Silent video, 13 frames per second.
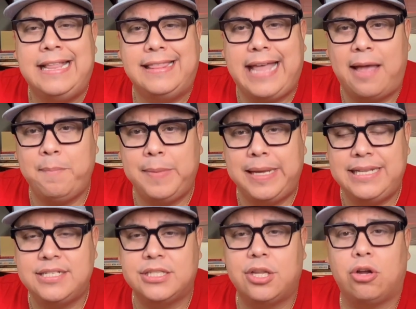that
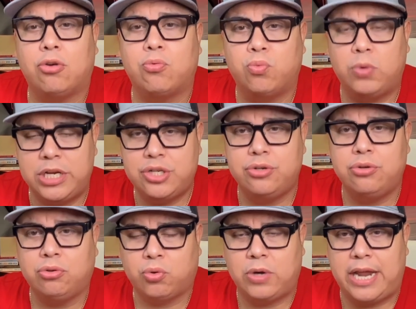means the original
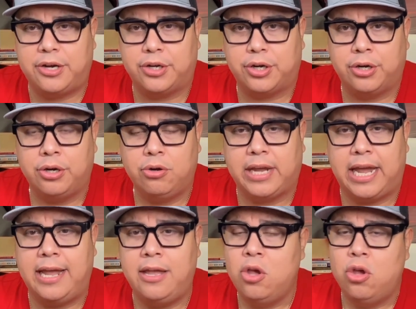creditor,
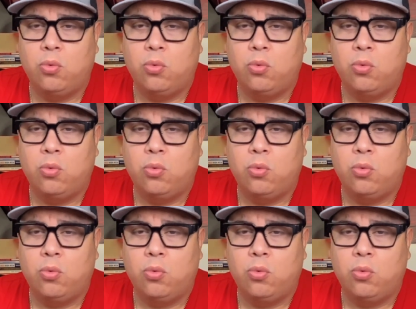okay,